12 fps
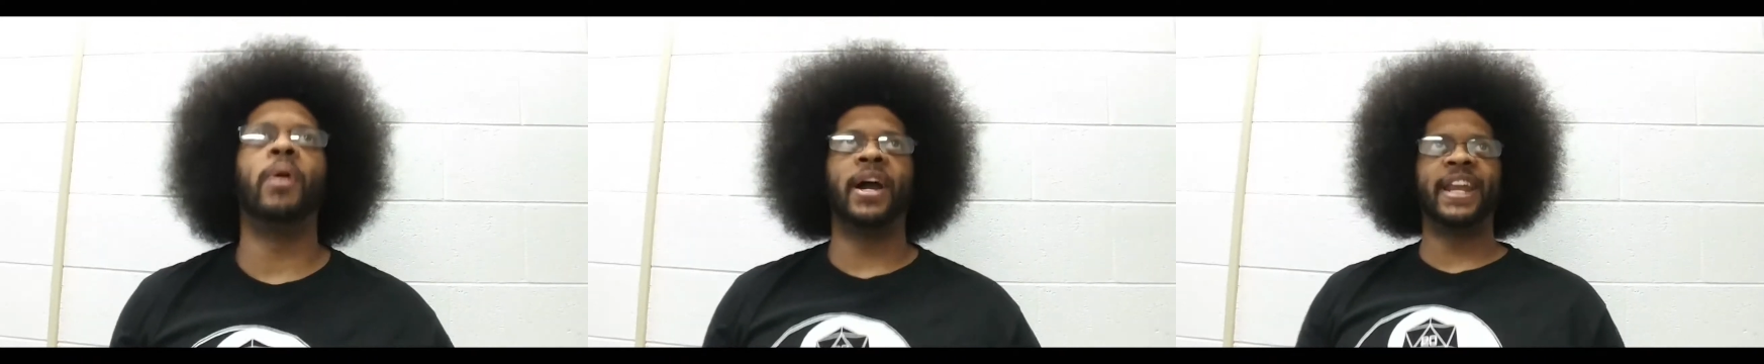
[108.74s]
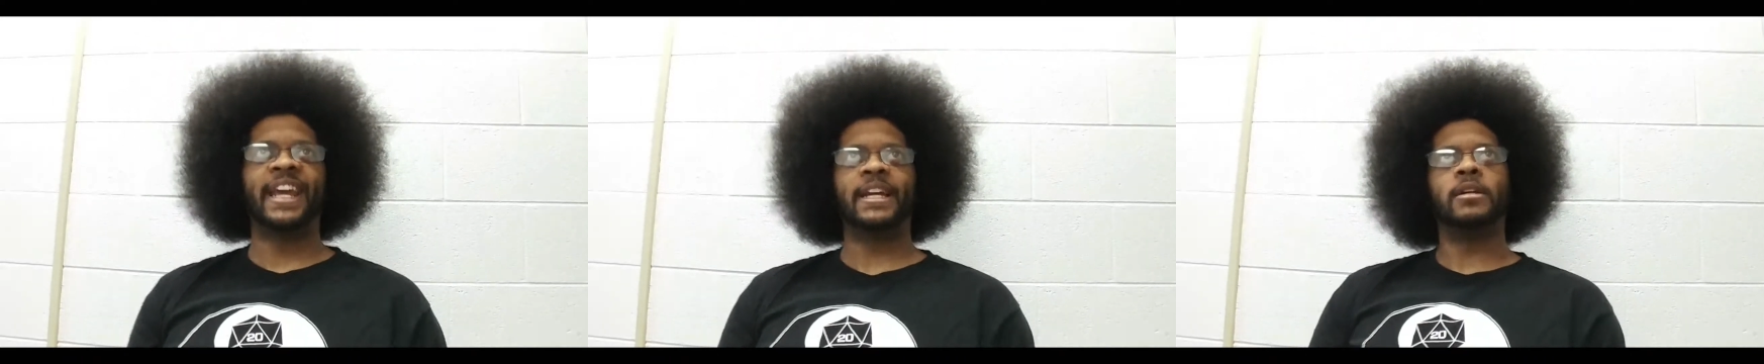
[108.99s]

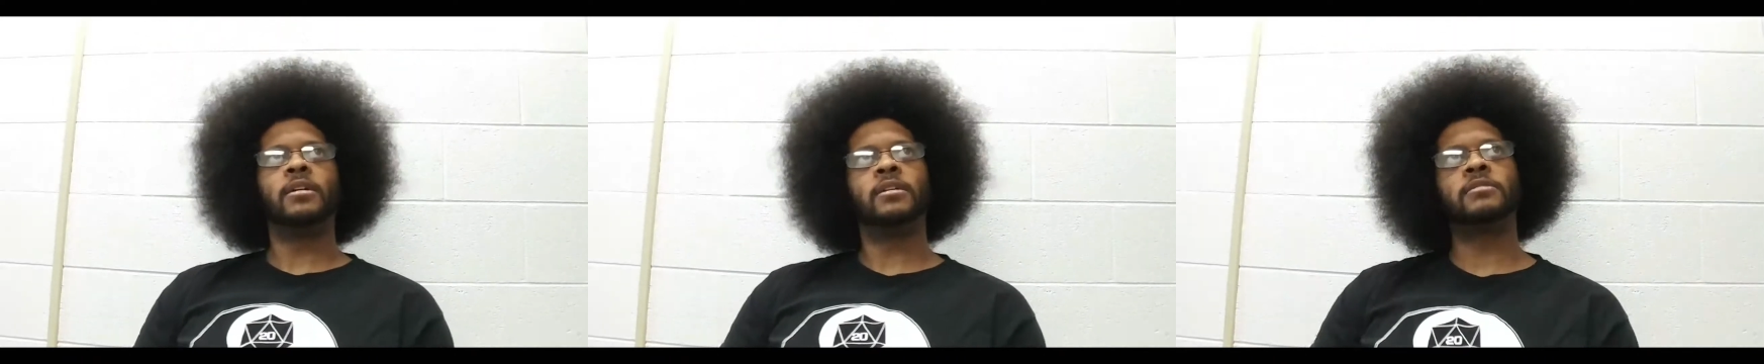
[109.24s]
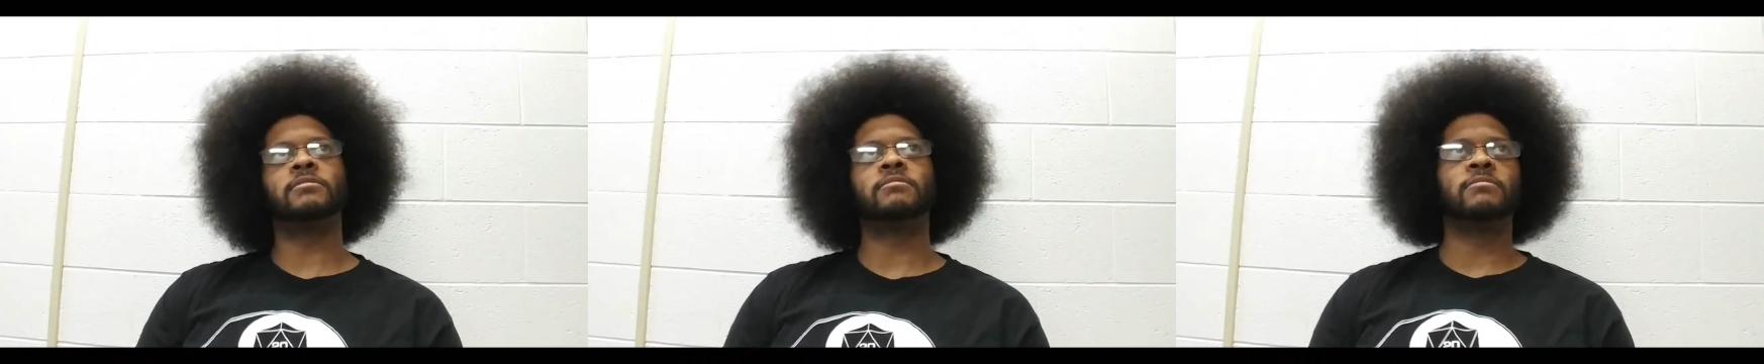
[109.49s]
budding
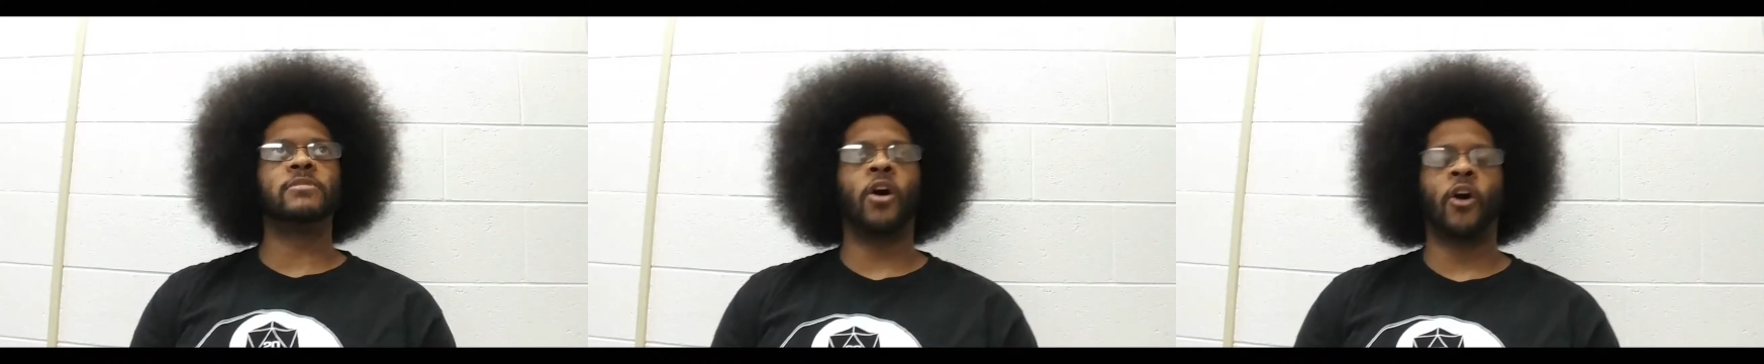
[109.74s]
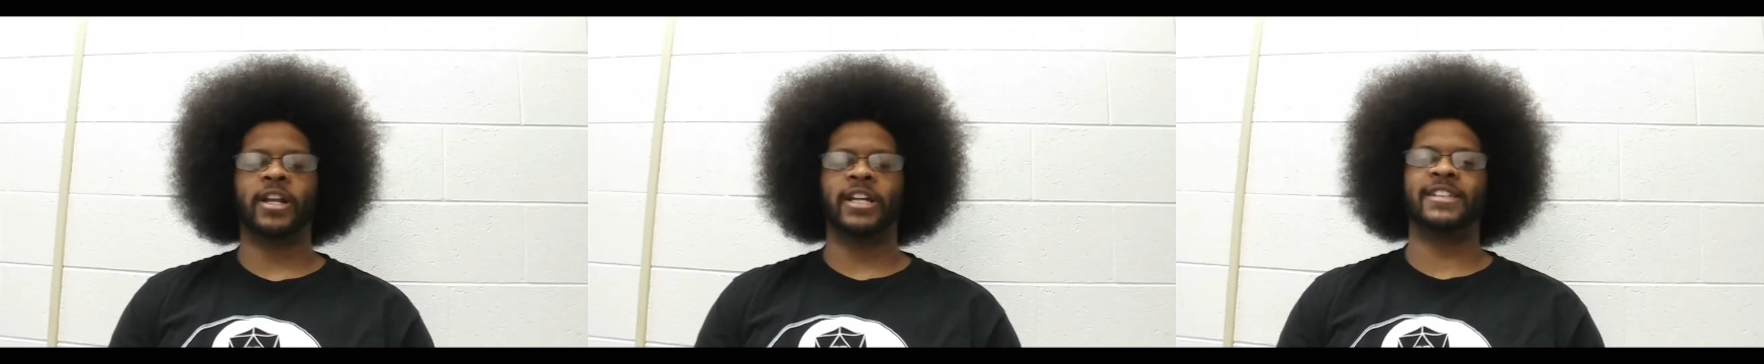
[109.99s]

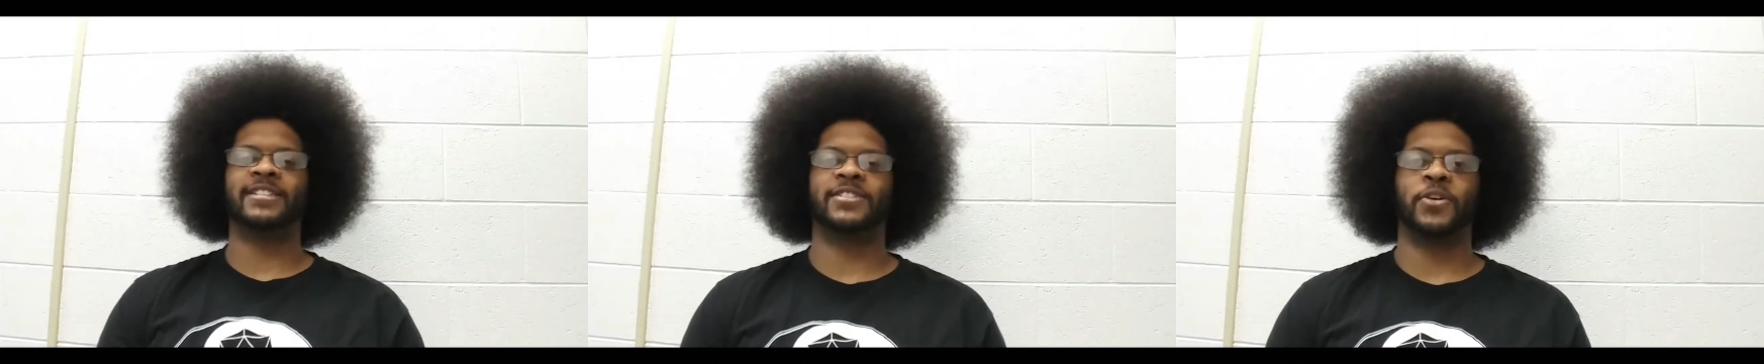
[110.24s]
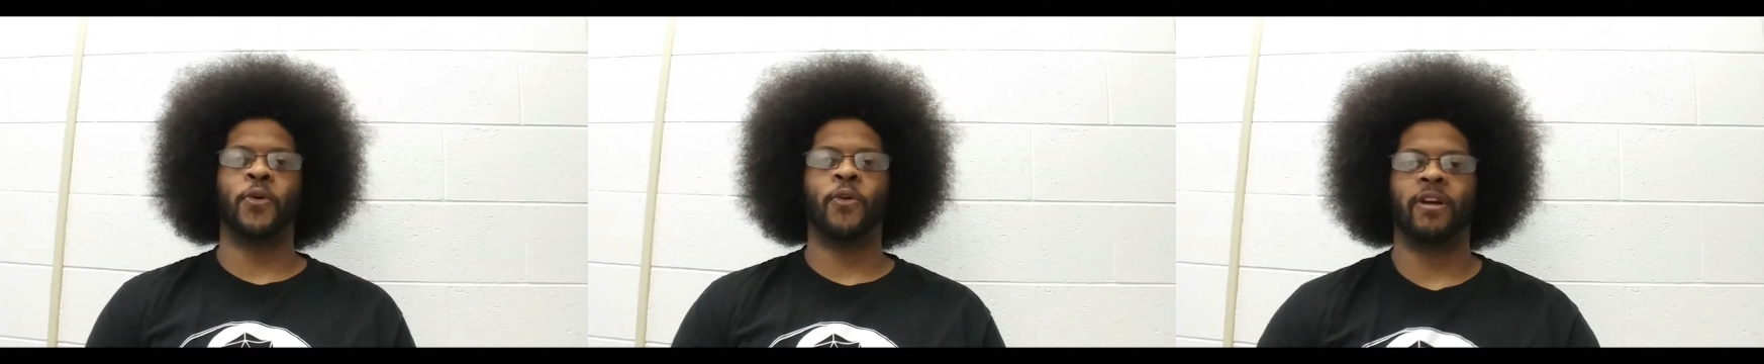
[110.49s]

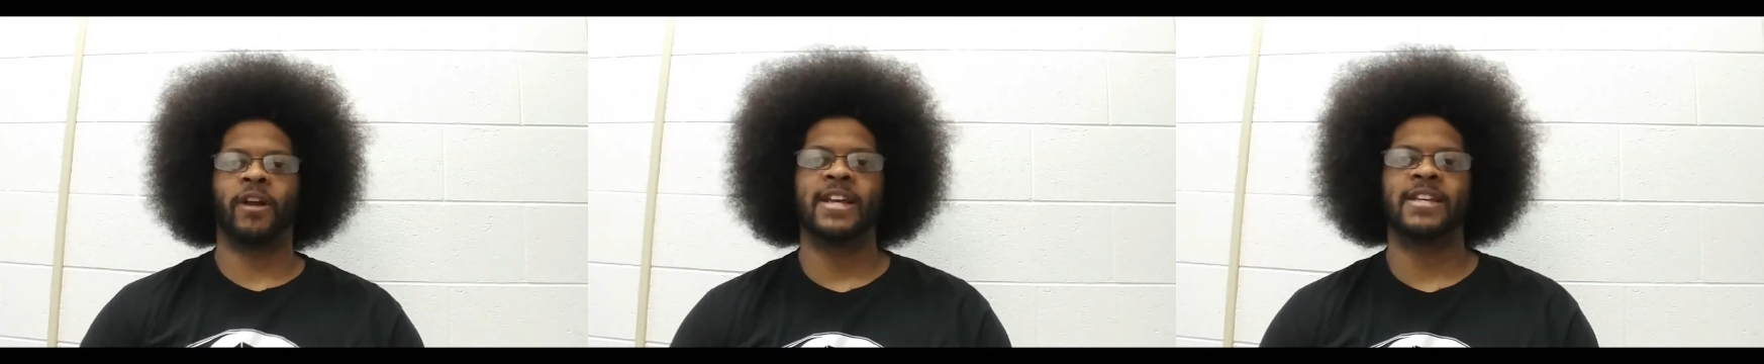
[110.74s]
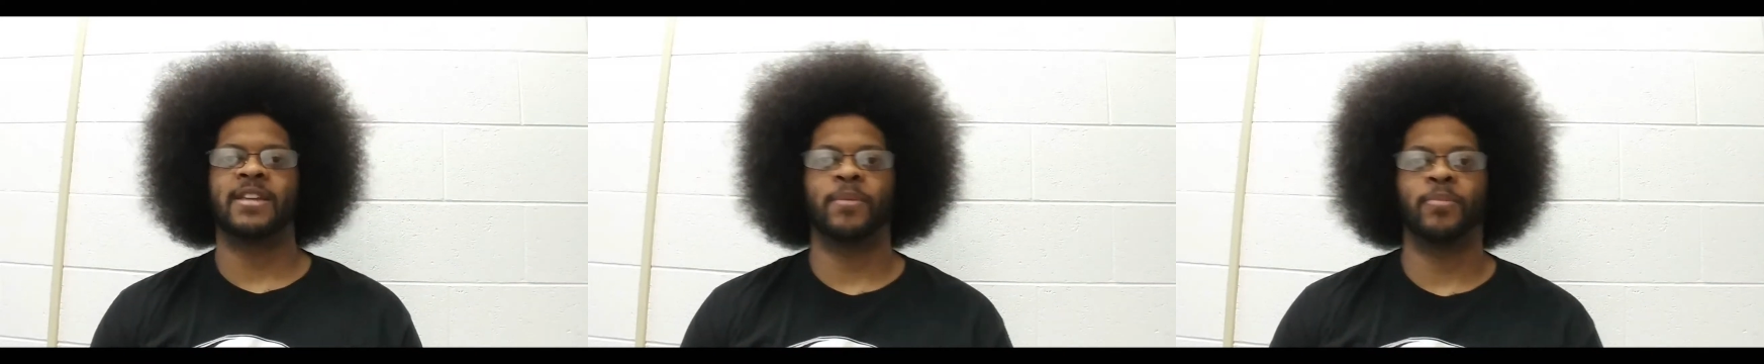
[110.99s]
artist
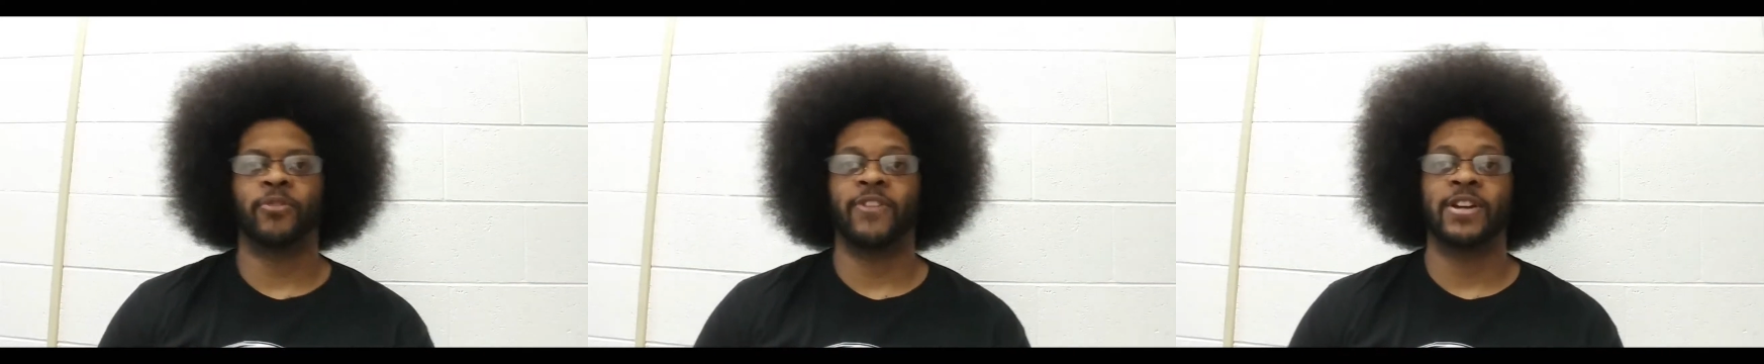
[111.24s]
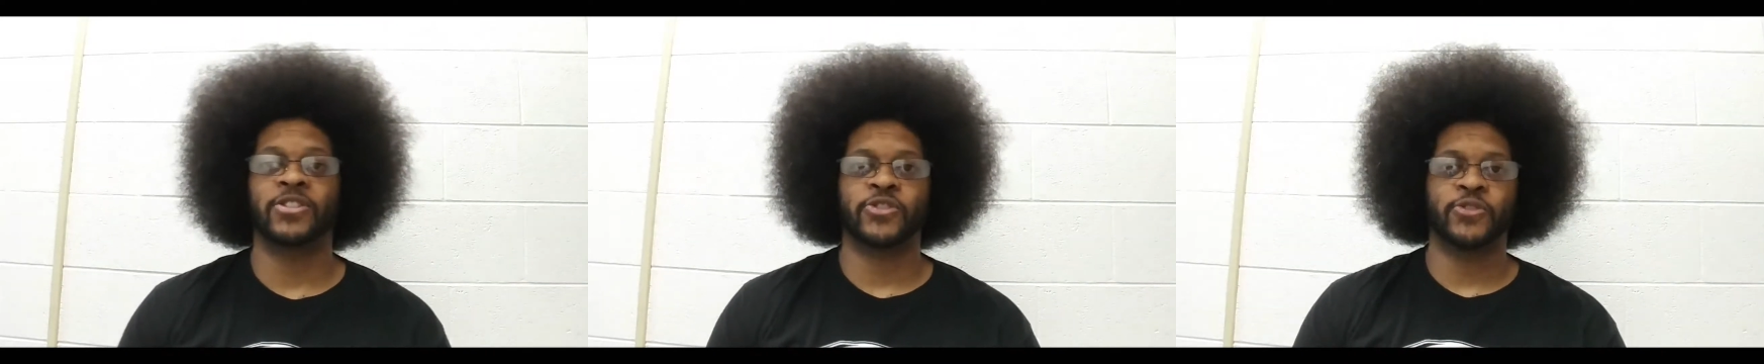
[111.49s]
or as a
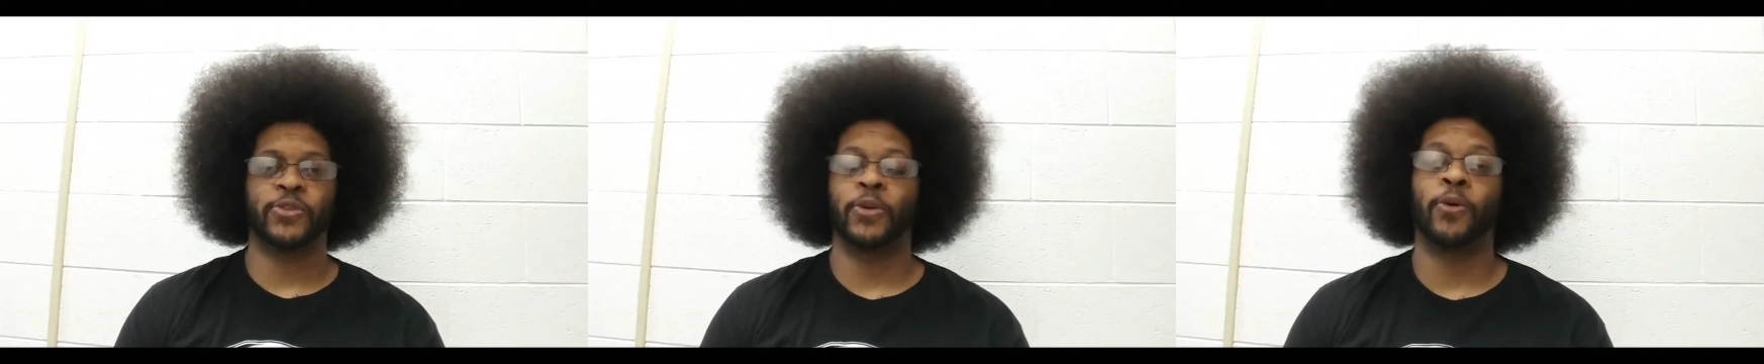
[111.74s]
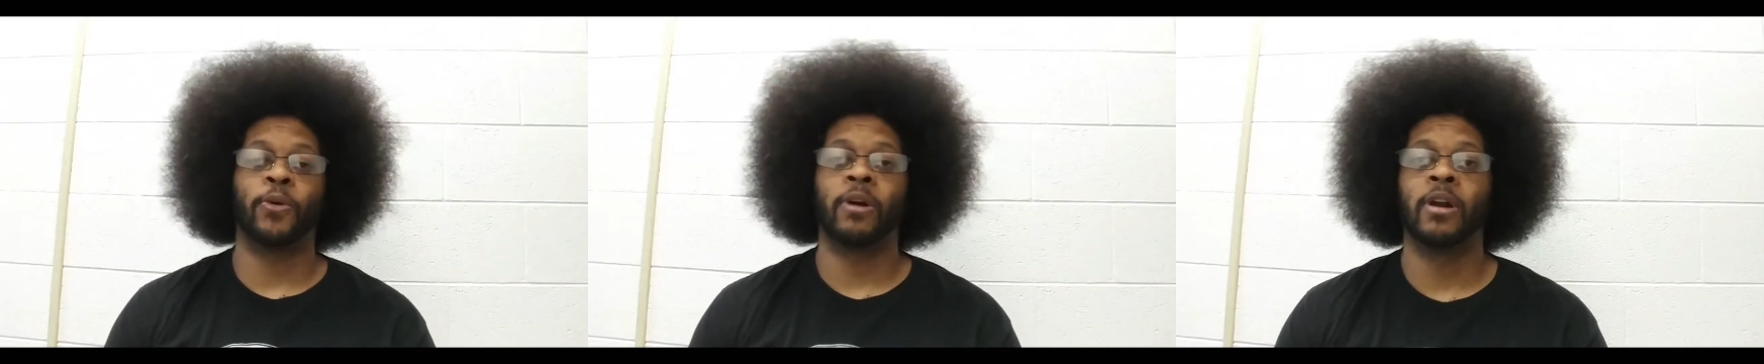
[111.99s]

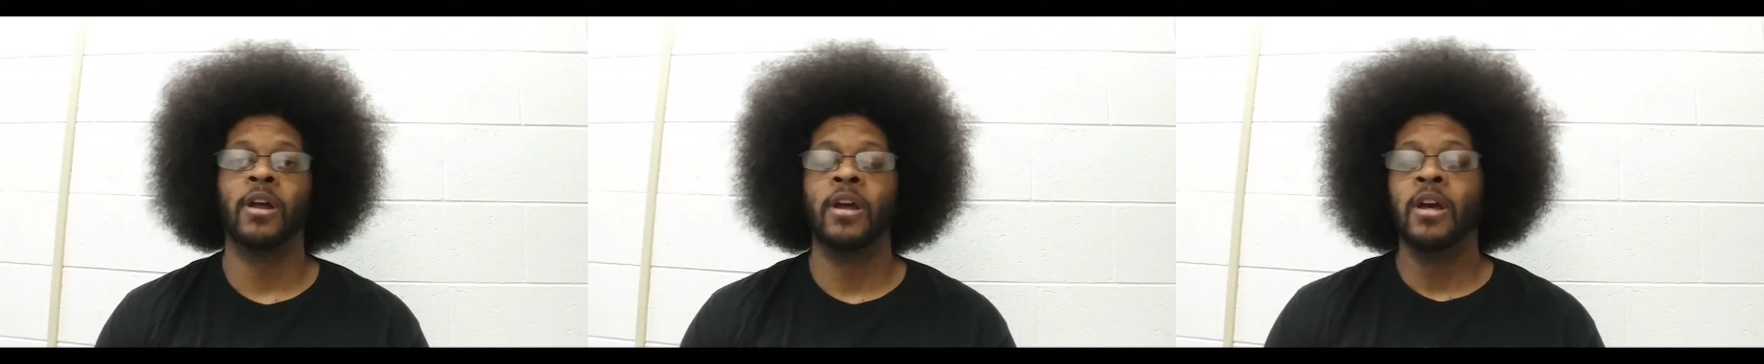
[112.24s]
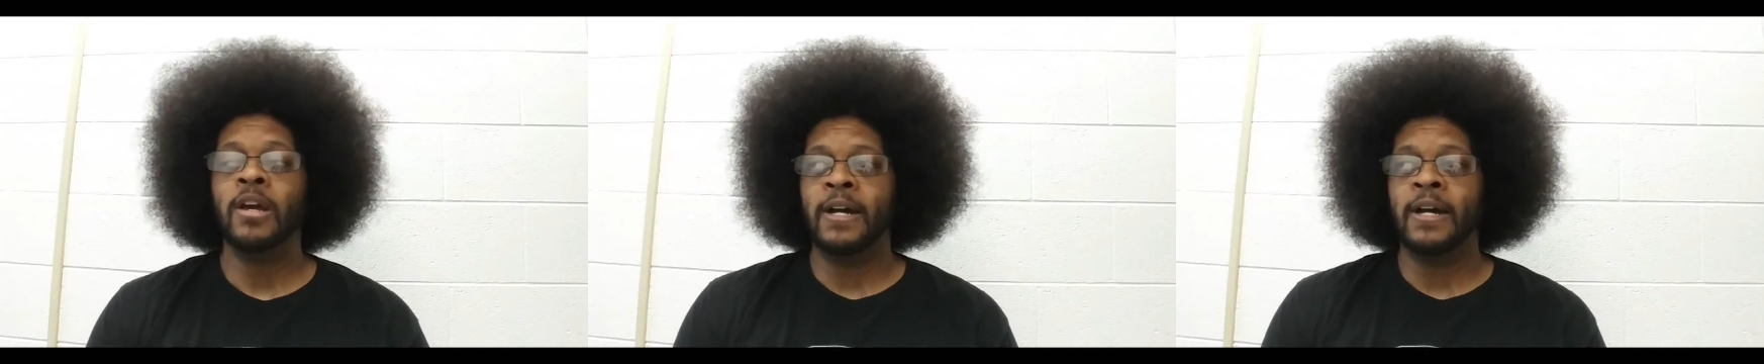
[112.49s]
professional or